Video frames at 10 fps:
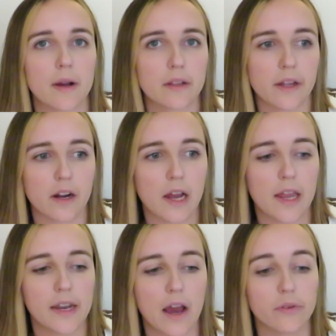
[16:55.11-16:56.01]
about Clara
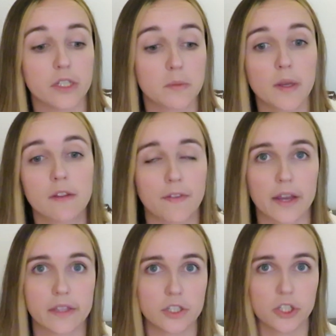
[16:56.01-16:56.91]
and how, despite the
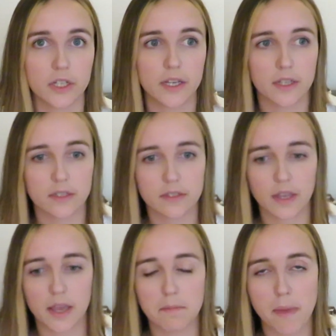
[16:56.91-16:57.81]
fact that she is
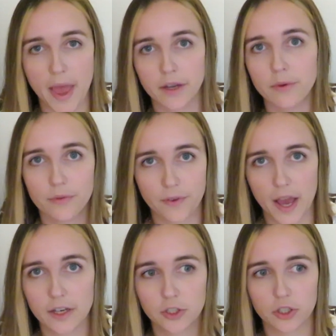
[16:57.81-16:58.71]
a
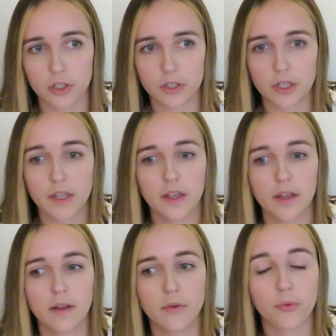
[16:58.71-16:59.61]
manufactured
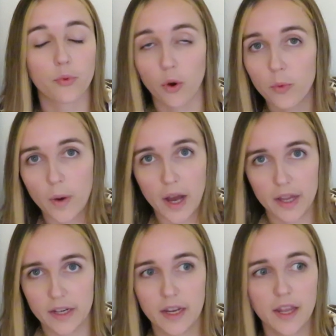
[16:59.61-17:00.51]

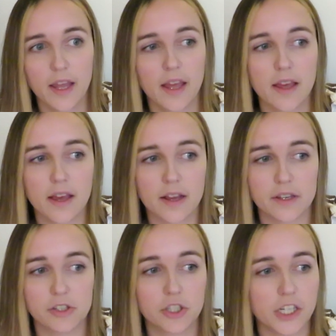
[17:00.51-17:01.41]
robot,
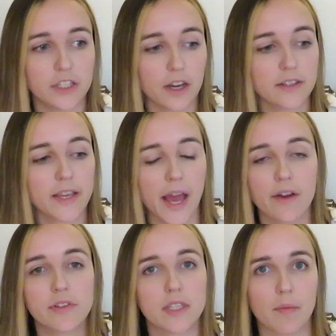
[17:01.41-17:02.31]
she does
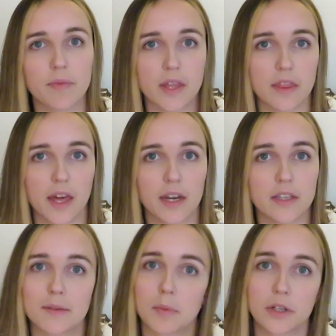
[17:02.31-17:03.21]
have something that
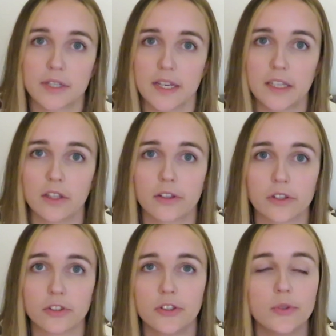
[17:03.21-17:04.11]
is
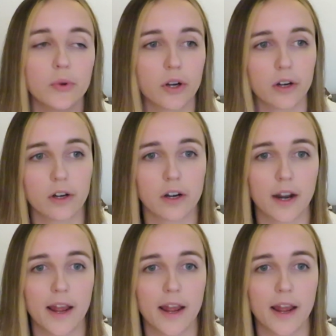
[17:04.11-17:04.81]
particular to her